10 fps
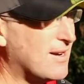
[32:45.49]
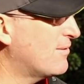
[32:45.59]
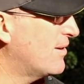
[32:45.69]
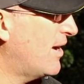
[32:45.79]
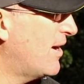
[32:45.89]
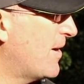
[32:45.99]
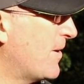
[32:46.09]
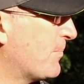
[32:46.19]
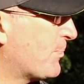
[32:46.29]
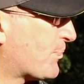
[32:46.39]
out,
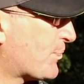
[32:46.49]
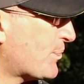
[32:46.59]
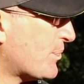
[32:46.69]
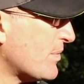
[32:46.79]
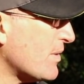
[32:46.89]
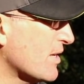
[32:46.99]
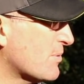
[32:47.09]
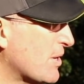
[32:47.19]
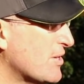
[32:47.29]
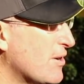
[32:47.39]

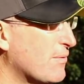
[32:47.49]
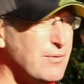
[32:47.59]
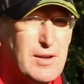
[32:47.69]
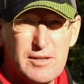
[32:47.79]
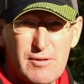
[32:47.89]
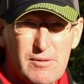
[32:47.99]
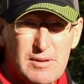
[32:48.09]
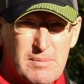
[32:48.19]
especially on feeder only